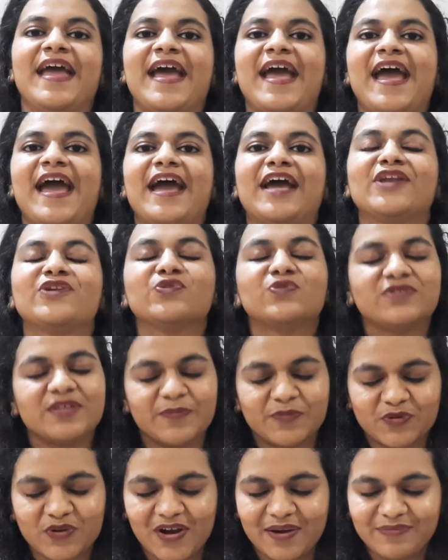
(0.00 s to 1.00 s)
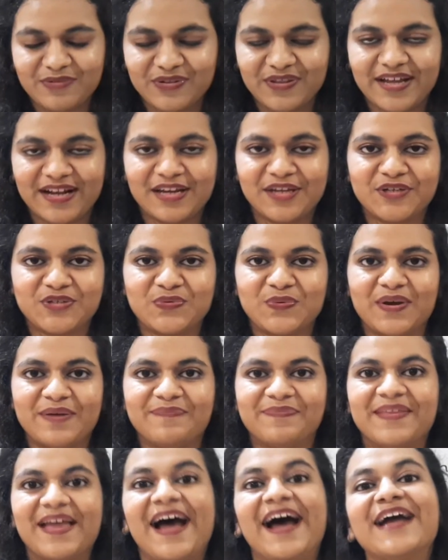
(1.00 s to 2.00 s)
and to subscribe to the English
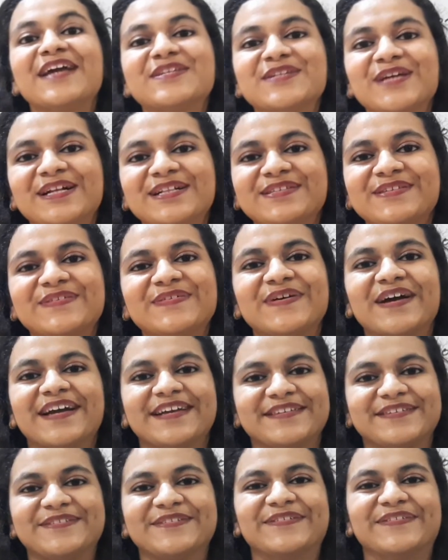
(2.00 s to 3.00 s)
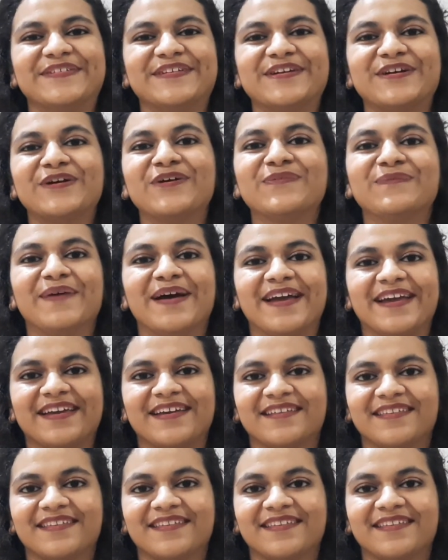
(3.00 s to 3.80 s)
Web. I shall see you guys soon. Goodbye.